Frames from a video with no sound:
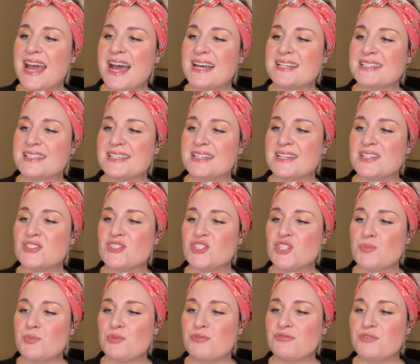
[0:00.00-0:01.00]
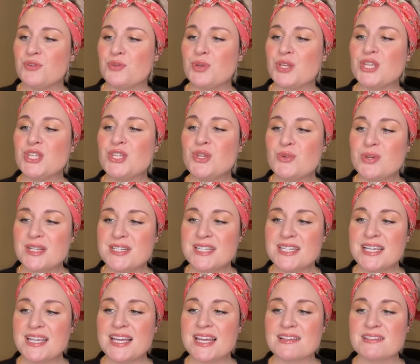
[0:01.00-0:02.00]
Acid and Superfood
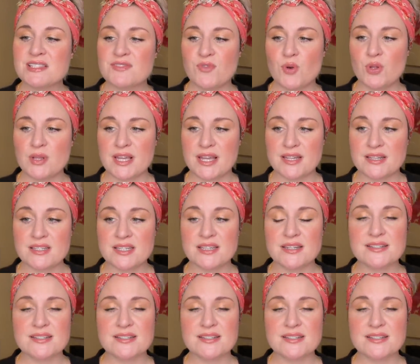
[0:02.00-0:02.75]
Unity Exfoliant.